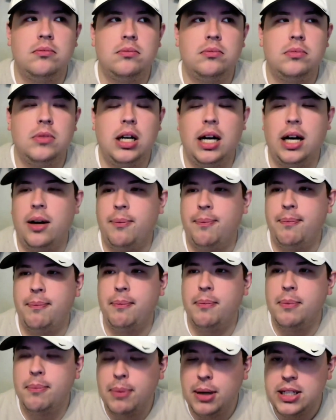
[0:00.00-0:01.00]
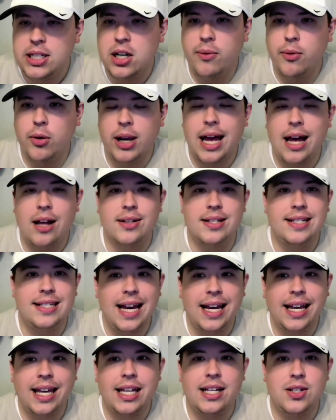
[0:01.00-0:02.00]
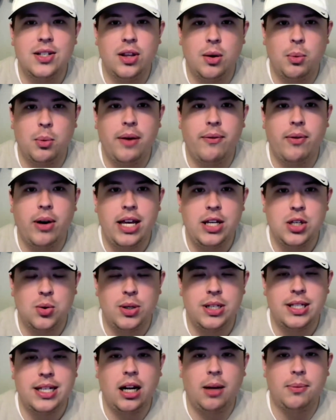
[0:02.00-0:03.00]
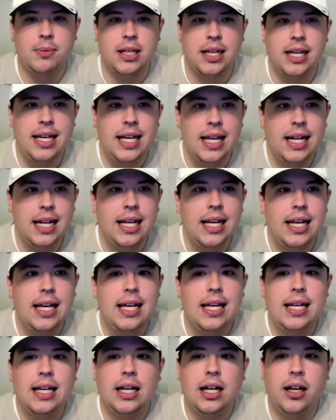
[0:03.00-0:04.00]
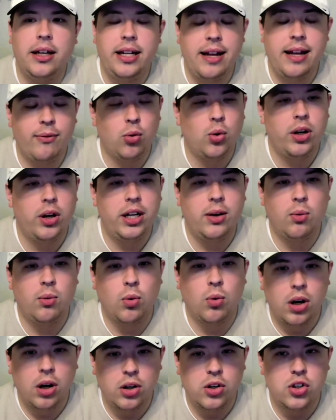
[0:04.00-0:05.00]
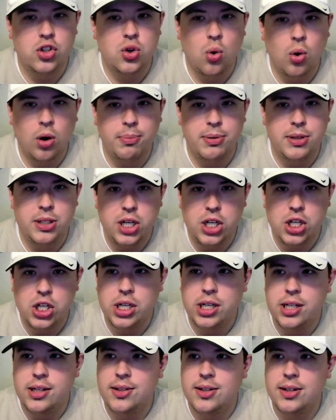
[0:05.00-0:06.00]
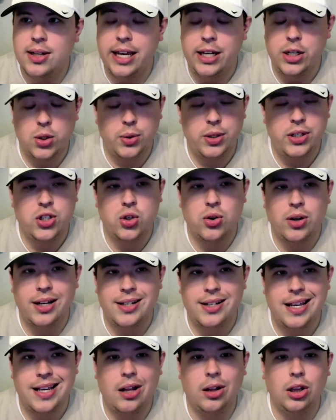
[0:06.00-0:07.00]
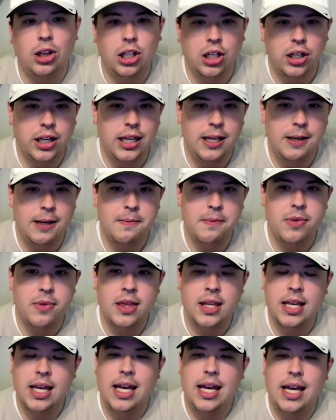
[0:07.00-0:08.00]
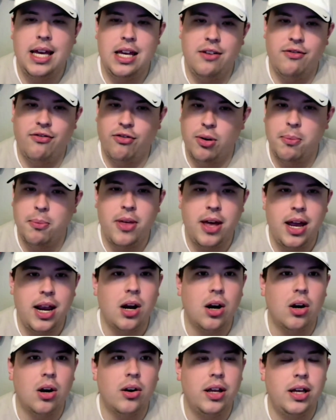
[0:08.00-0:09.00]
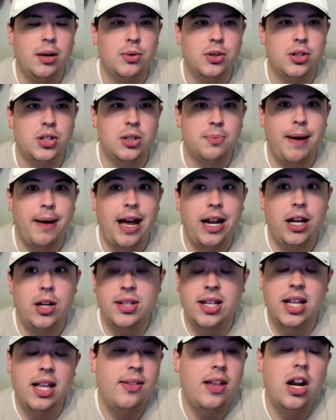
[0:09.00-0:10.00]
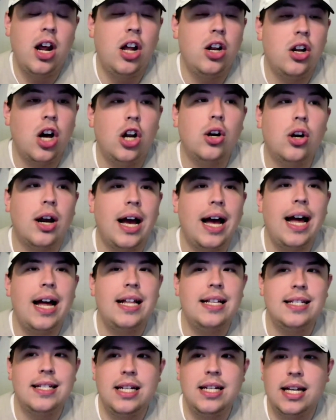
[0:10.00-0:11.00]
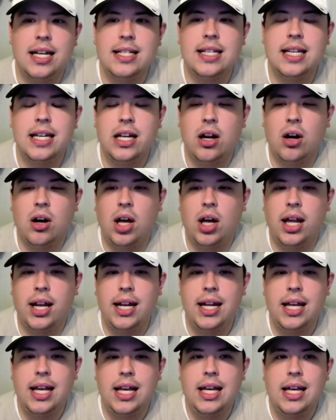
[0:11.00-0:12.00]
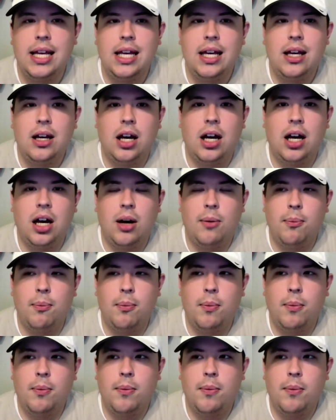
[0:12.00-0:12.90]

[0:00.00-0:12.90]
guy on second, so that whenever Ace Reese got up to hit, he'd have a runner in scoring positions. Ace Reese strikes out looking, and from there it was just bad news. And then Hunter Hines does get on and